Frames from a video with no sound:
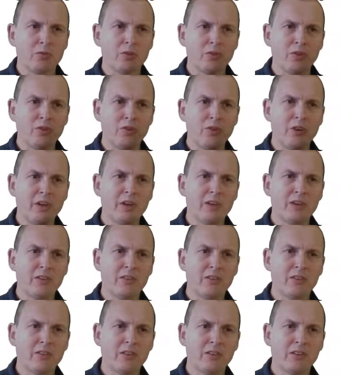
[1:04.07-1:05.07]
the trick
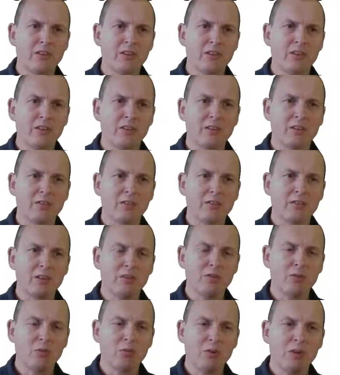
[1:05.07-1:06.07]
is,
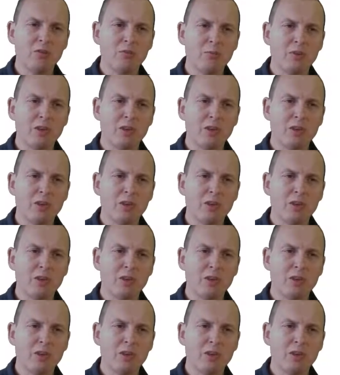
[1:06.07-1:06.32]
if you want to